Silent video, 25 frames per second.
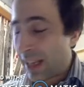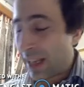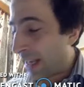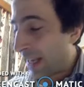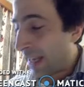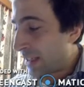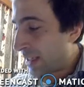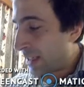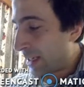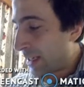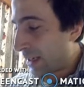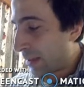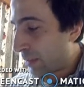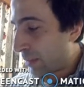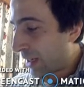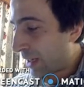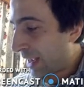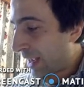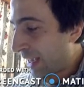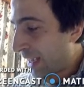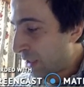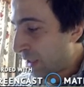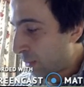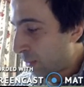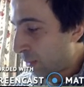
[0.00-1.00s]
lazier.
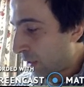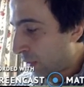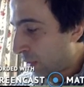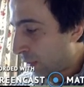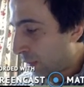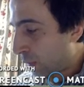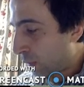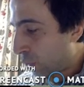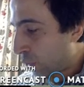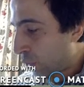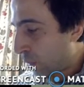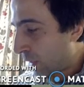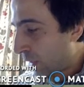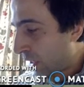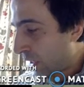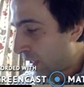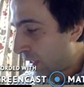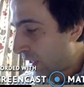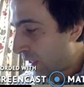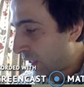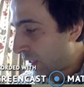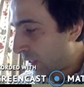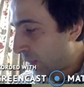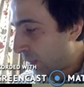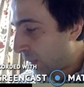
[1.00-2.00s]
But as we earn more
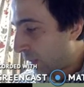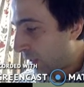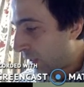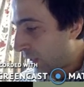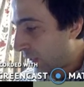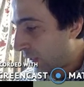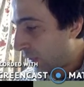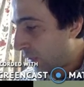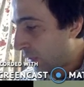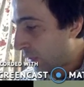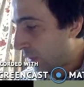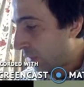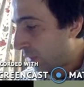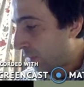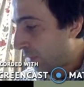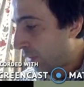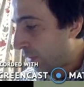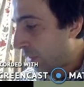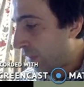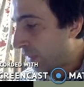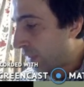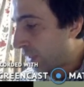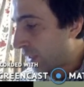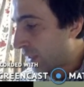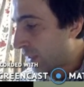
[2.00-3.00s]
money, here we hit
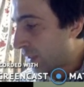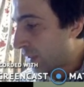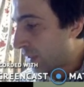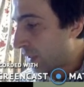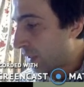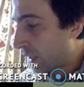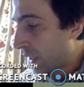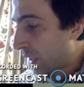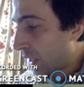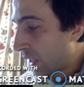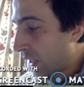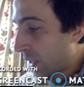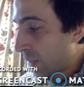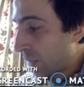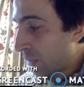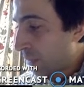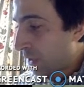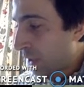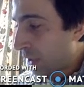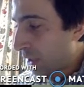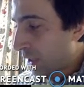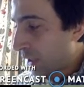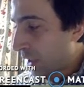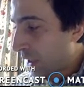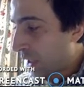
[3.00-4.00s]
35,000,
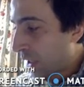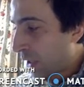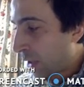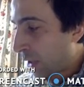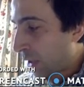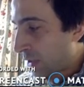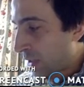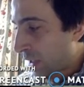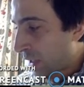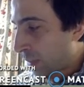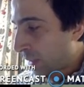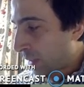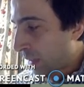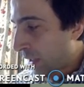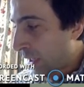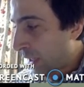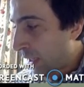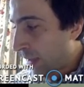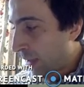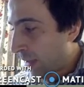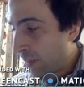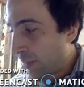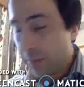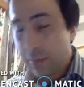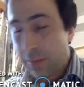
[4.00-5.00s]
it goes up
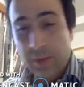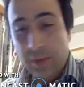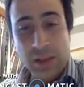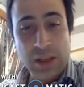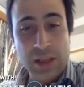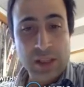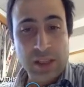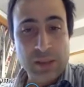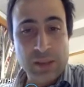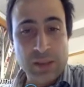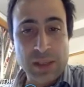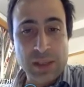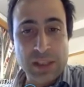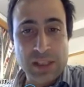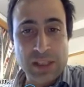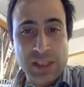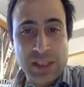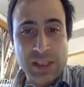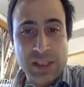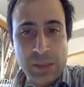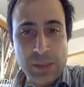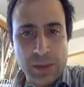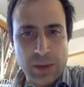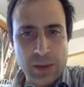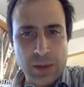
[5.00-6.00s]
again. It gets a bit
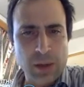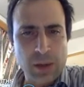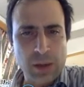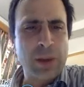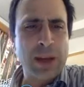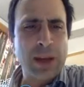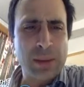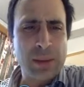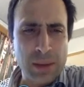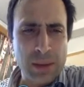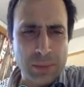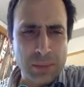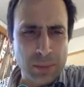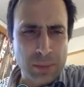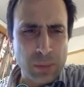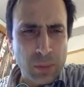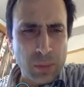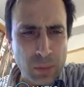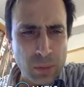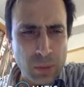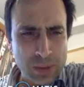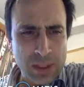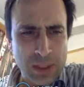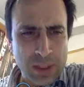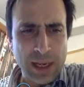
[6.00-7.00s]
steeper. You pay a bit
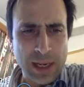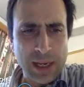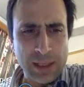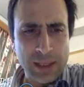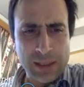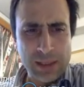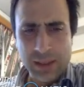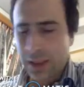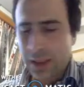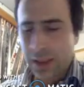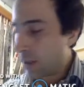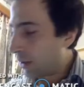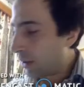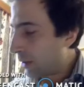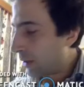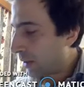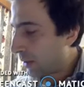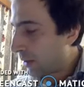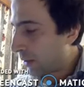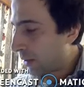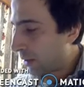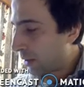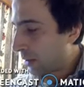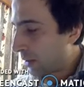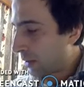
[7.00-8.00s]
more tax.
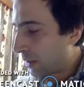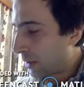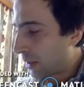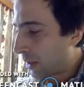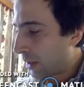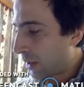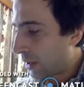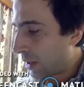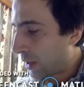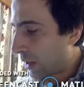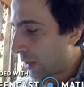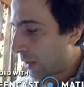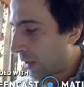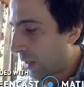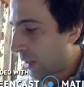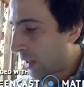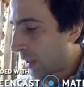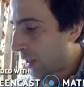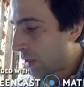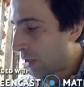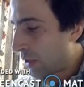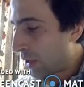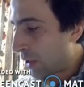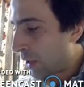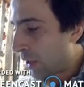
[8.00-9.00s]

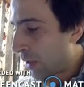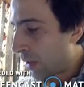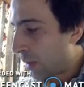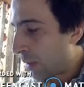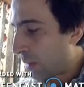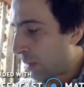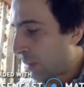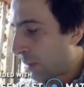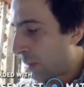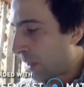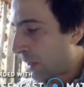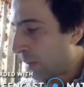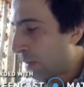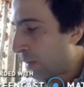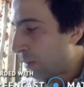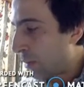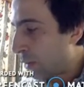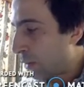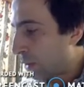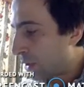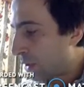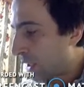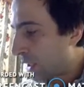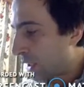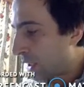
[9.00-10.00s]
As you go up, you pay a bit
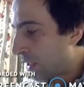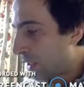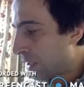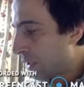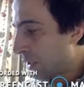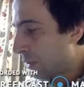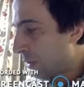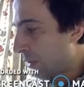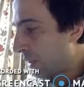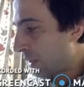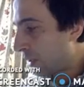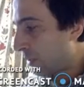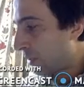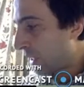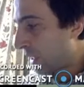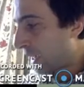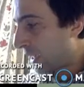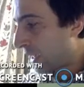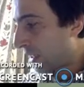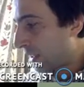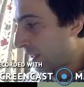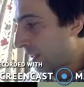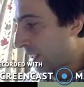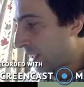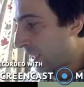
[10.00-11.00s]
more tax until you hit
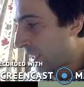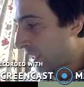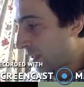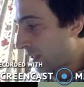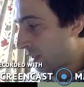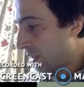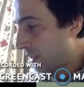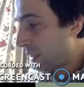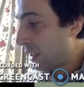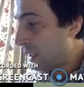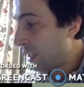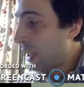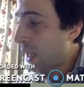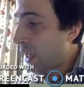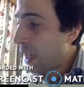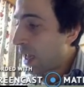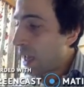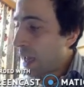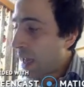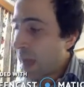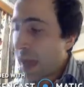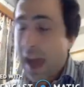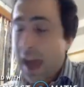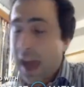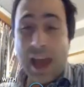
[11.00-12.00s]
about 80,000,
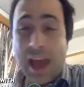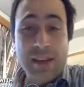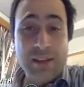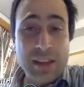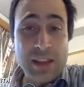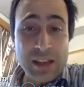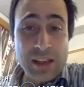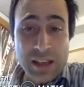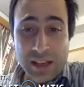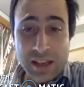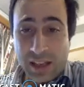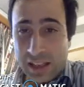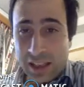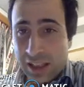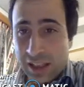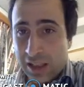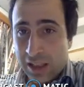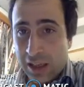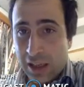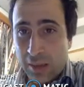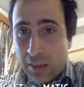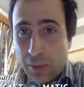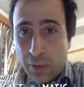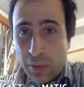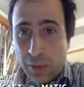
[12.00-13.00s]
and then it gets
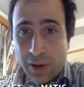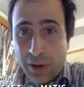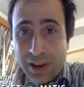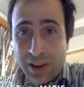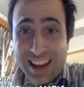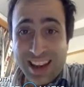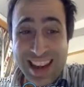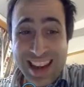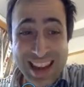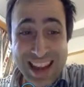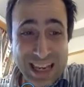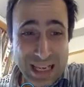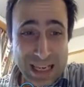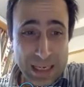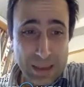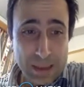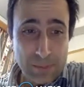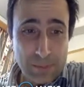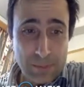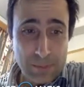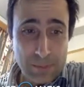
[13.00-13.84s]
steeper again.